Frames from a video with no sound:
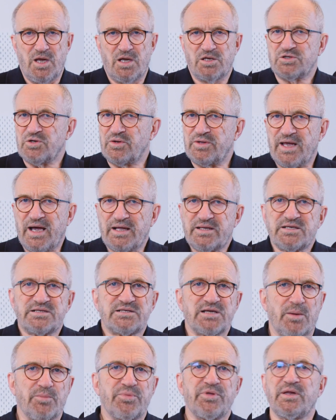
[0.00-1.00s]
So that is
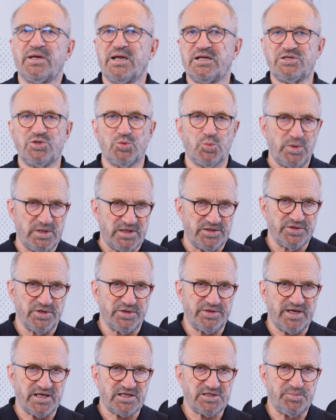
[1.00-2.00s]
something that you will
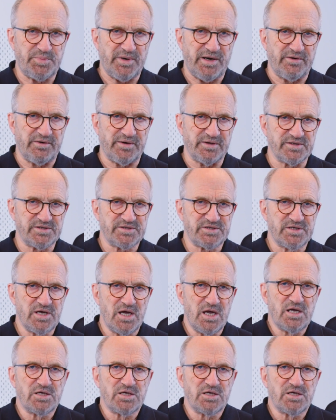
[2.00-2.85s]
not experience.